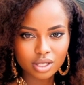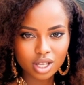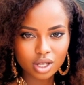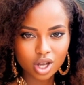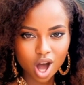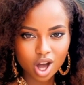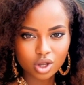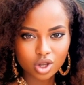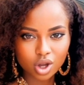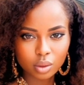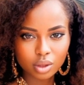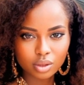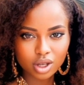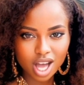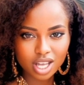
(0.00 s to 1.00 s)
and long-term
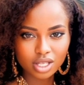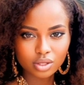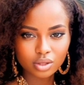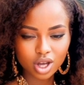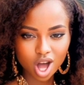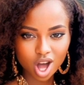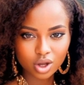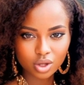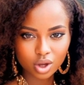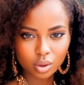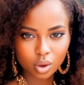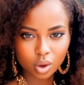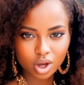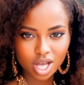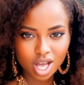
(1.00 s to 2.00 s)
effects of the Harvard
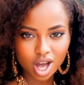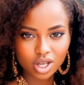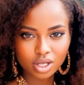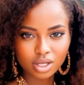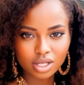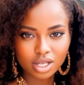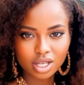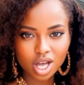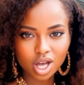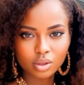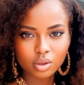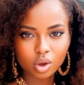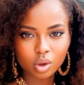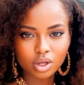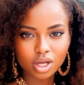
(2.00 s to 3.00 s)
ruling are still
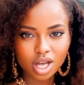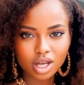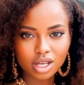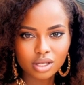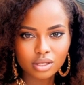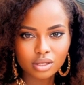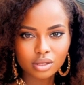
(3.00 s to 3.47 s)
unfolding,